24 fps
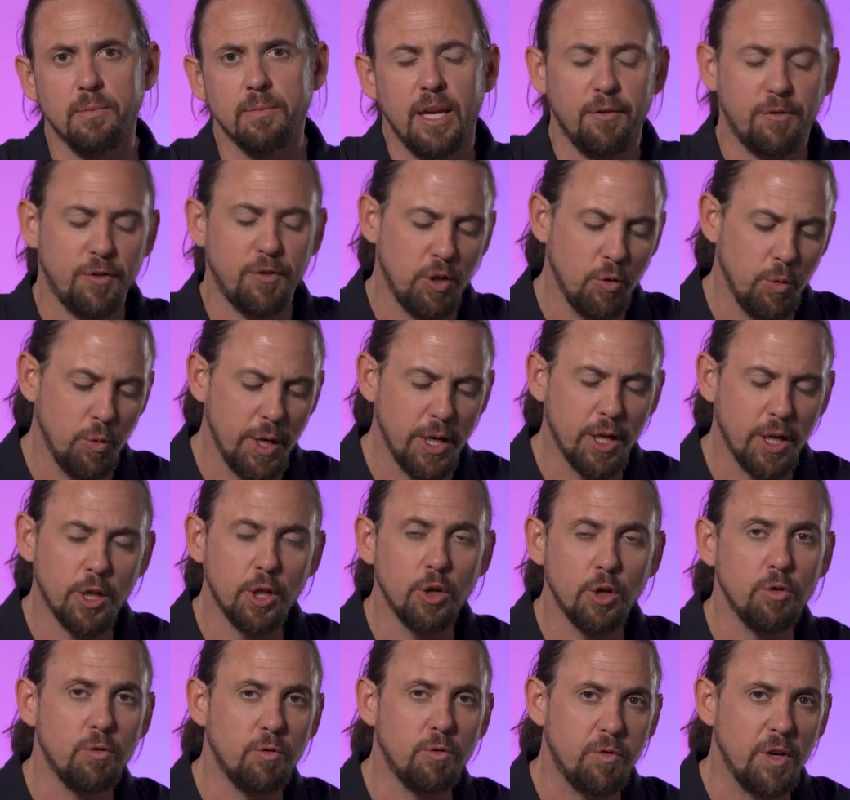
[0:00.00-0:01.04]
If you
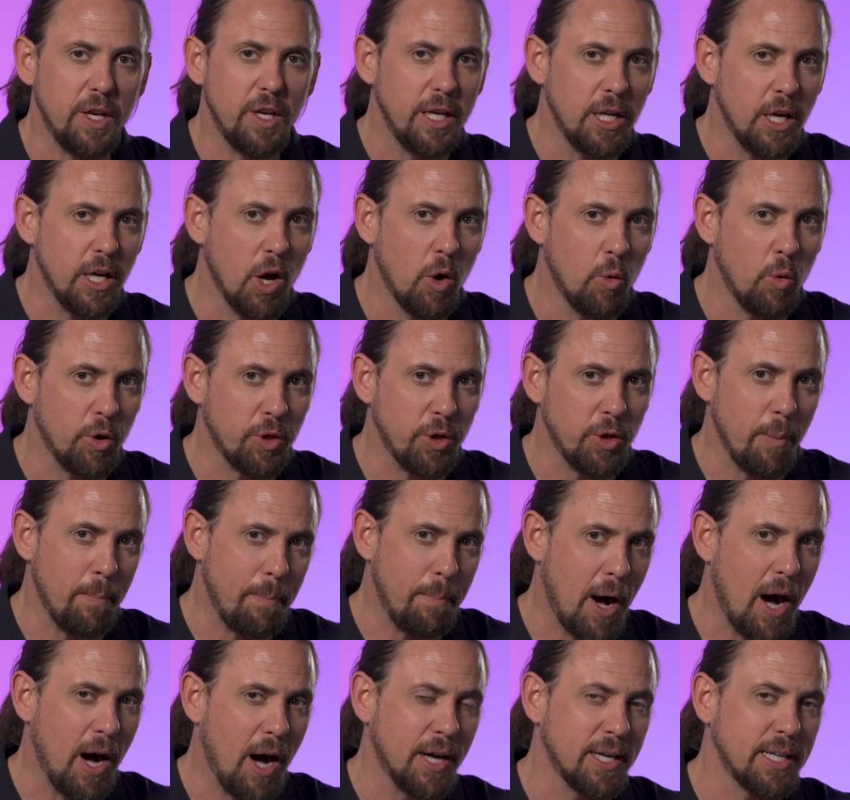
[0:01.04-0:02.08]
include video with a
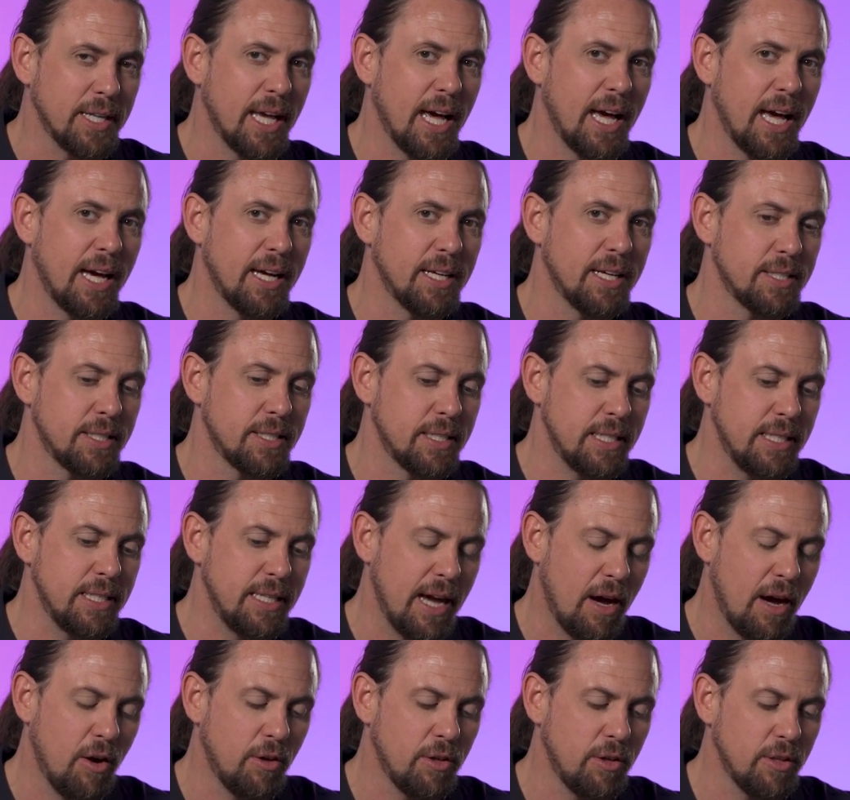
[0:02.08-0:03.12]
podcast,
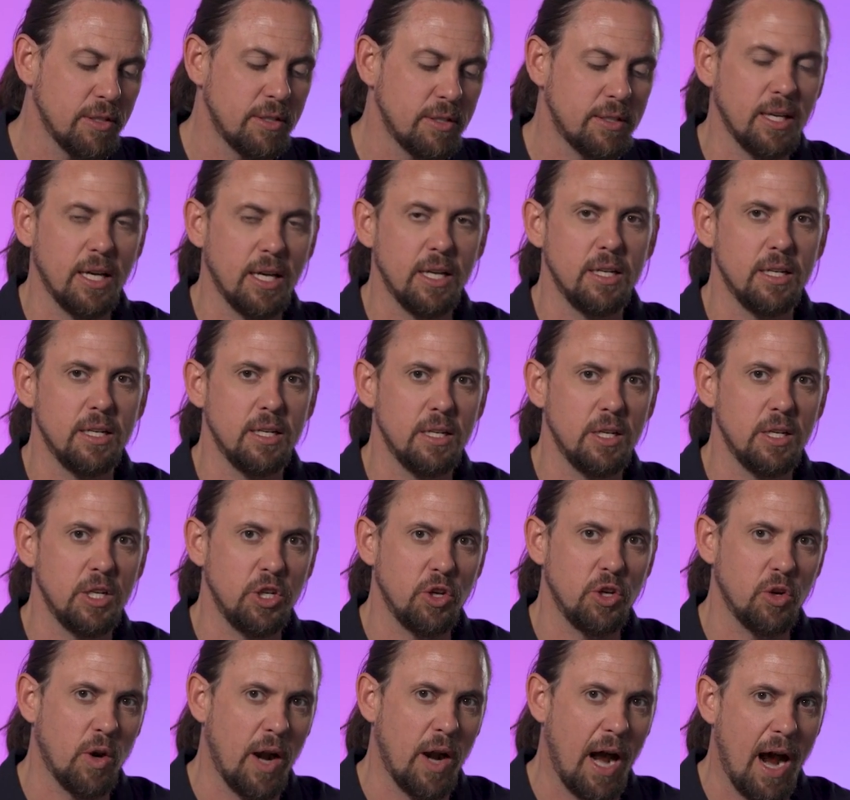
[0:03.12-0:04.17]
now all of a sudden
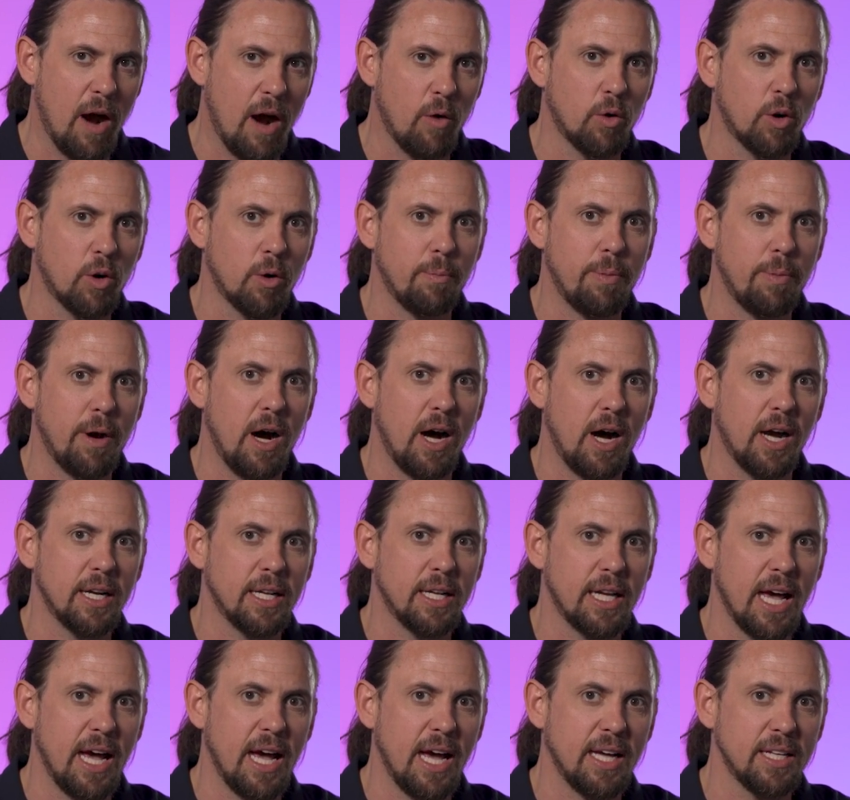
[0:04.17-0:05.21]
your hour
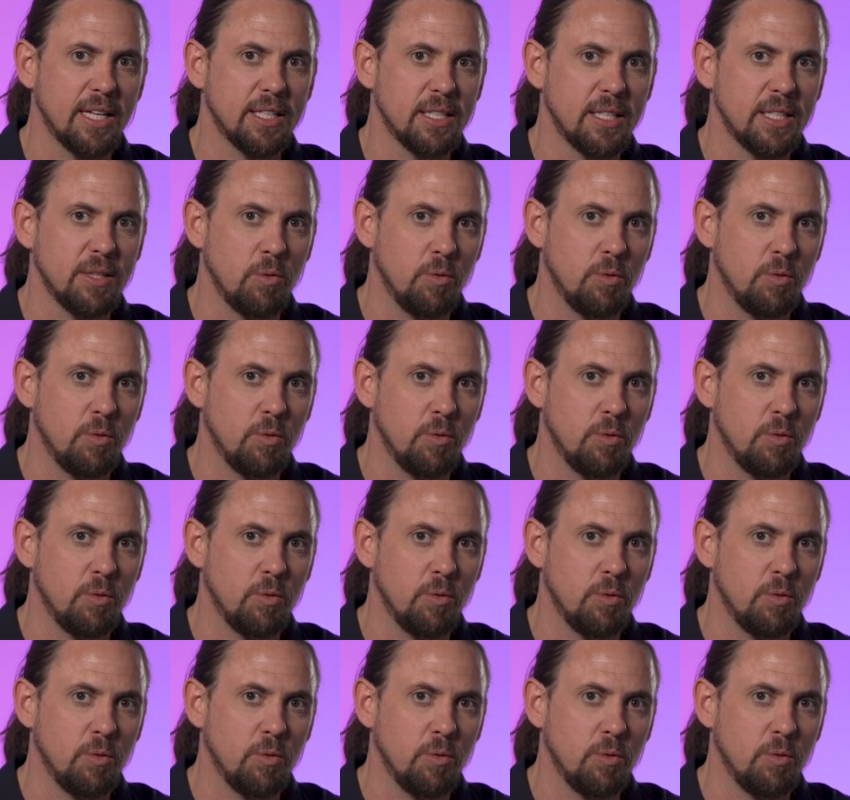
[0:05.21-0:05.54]
podcast,